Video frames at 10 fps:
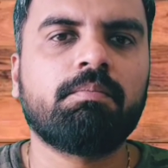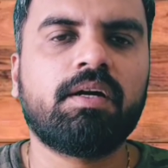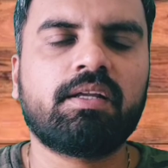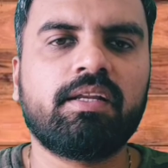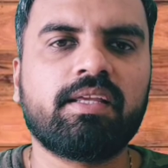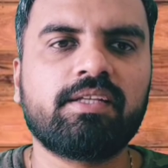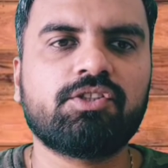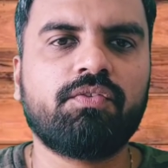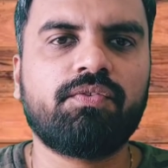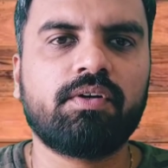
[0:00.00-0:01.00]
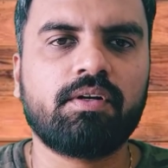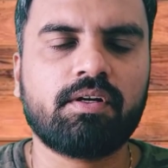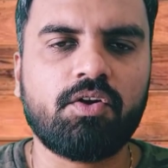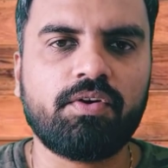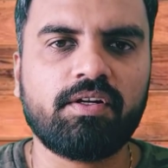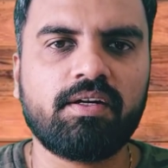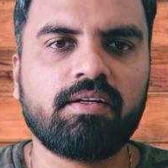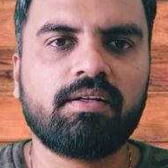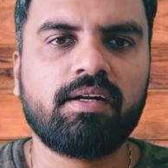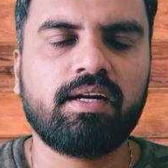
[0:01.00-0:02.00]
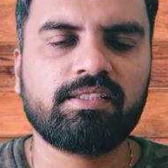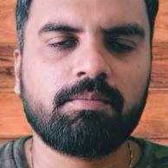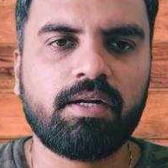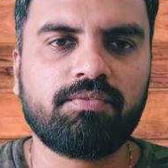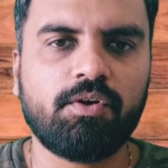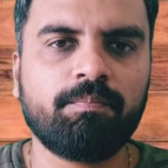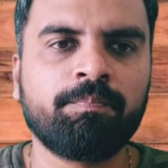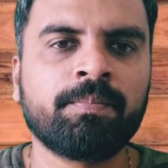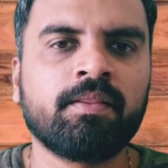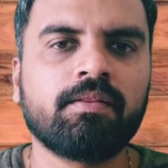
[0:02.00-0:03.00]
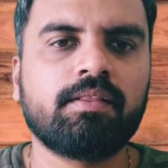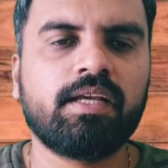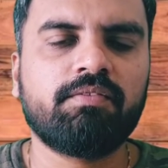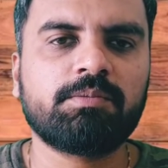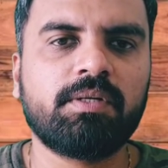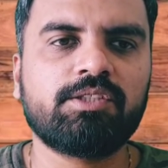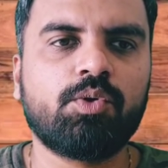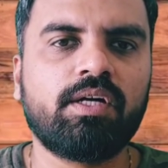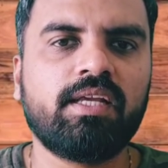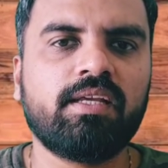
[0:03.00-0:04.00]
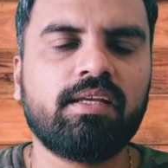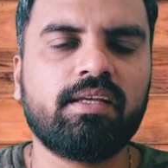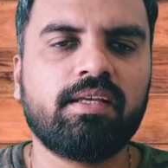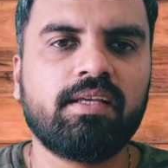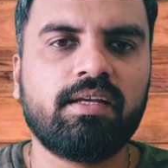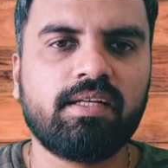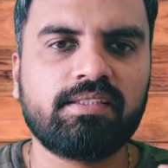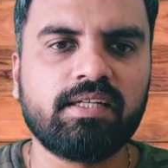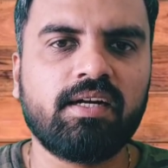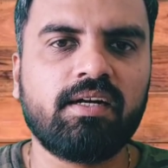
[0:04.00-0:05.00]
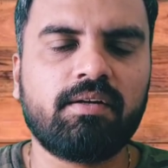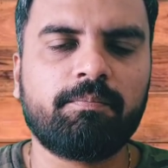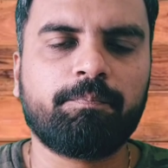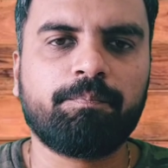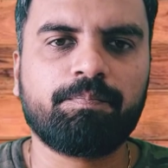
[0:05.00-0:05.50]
But in case of crowd-funded real estate platform, the investment is only in a single